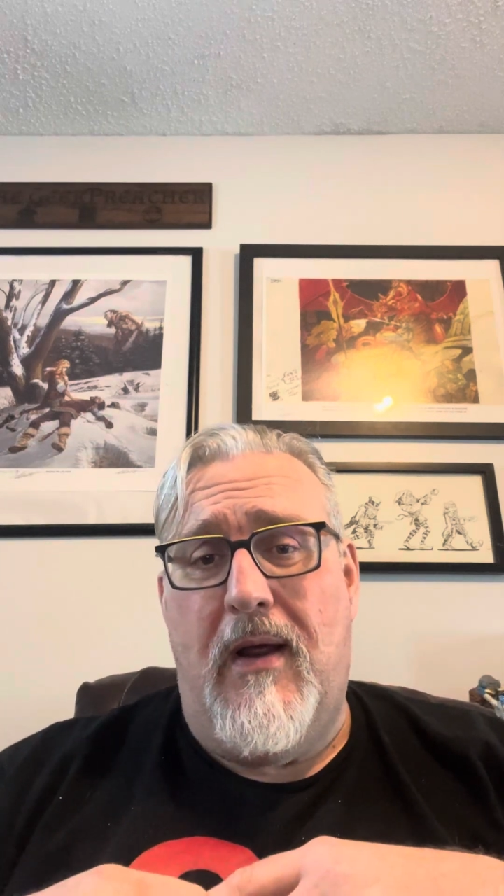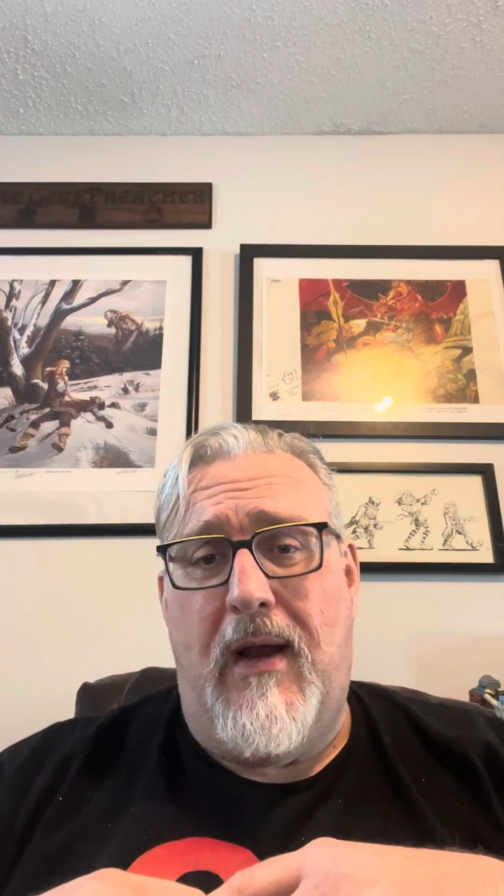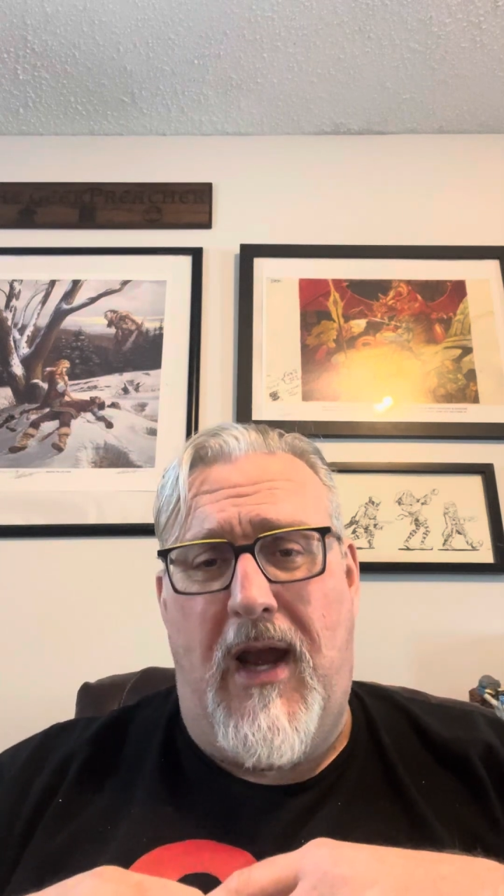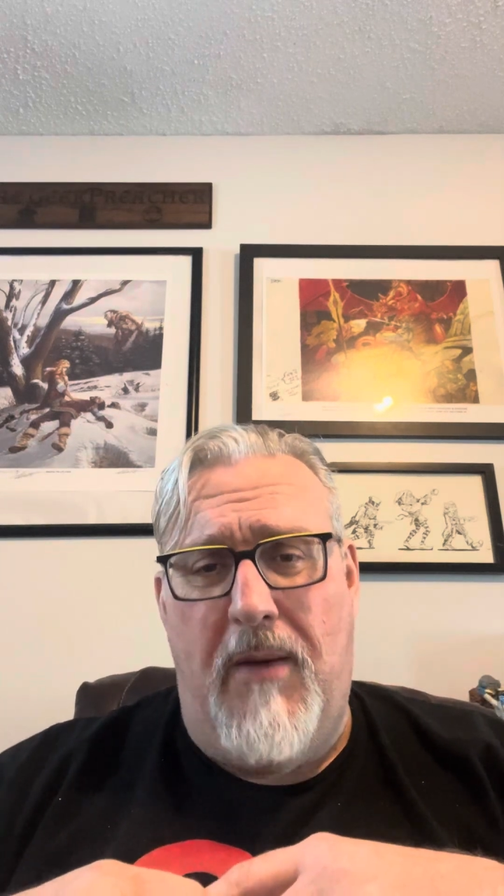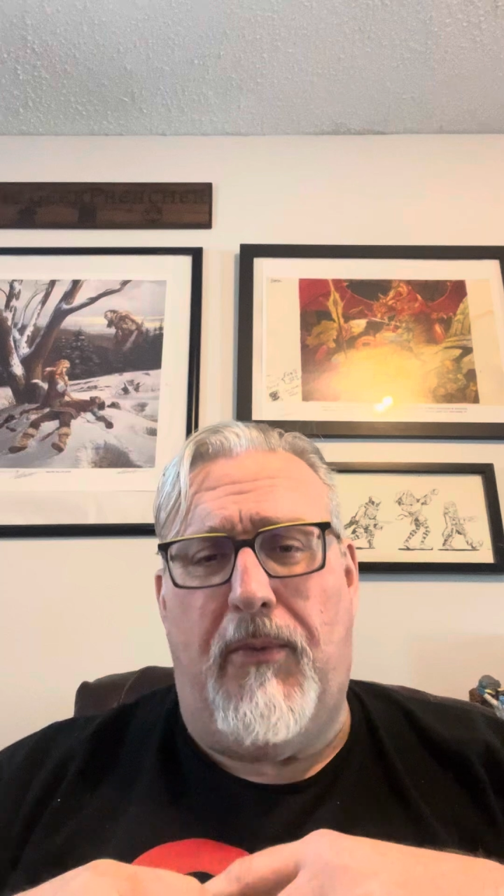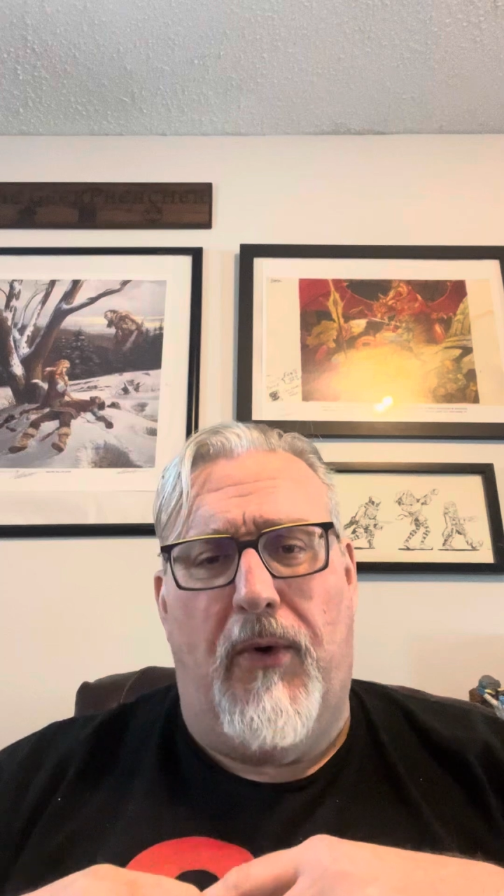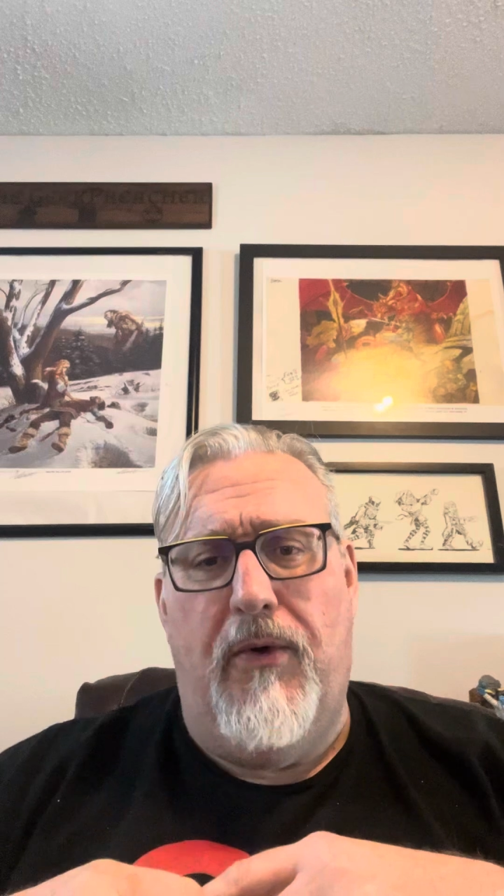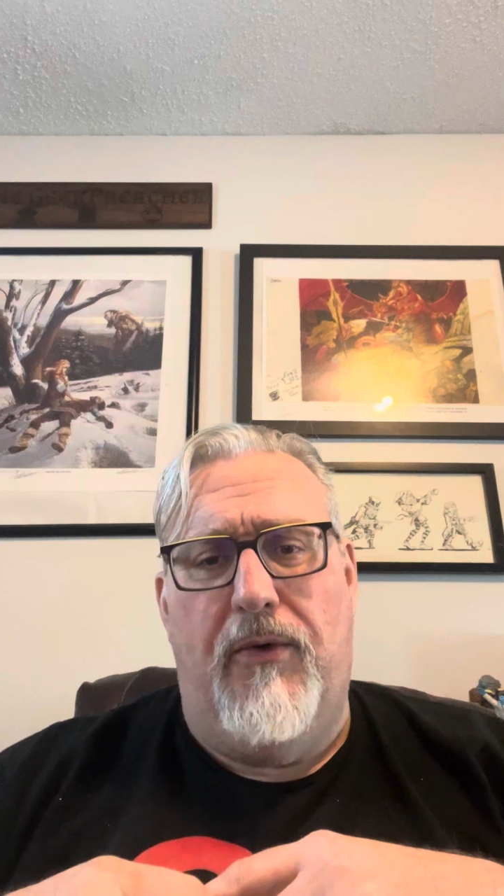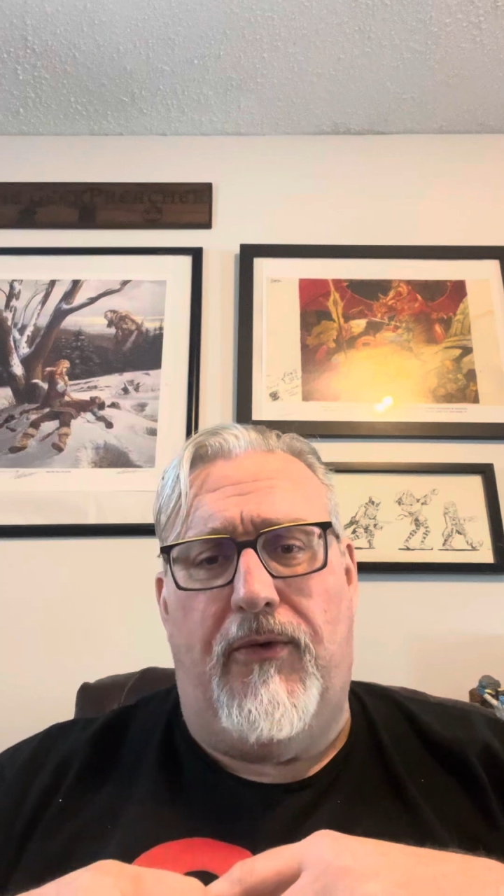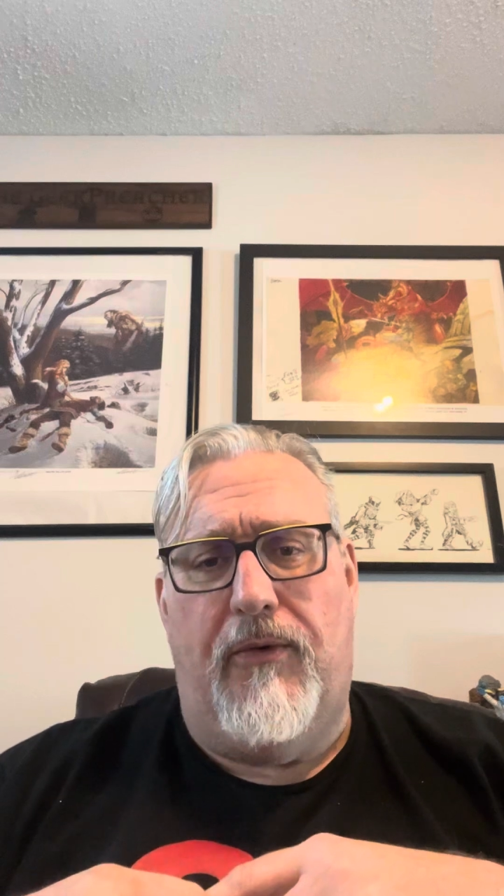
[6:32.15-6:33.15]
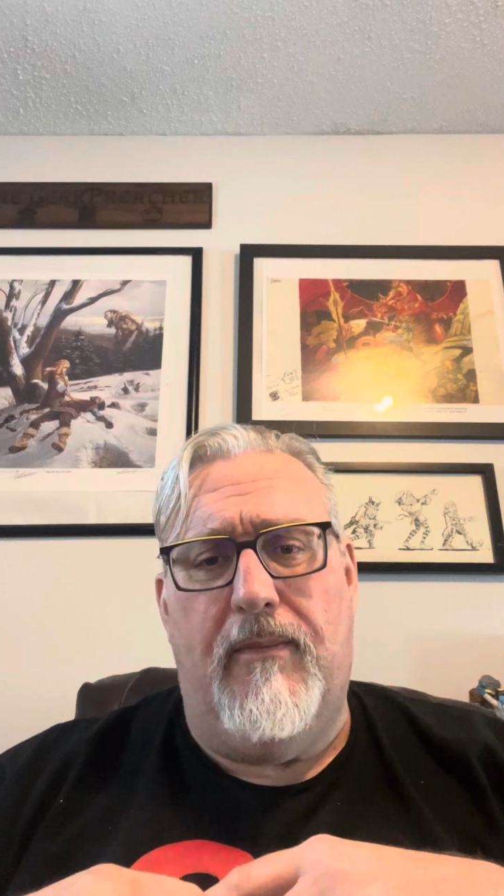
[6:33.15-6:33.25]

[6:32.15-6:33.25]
Hebrews.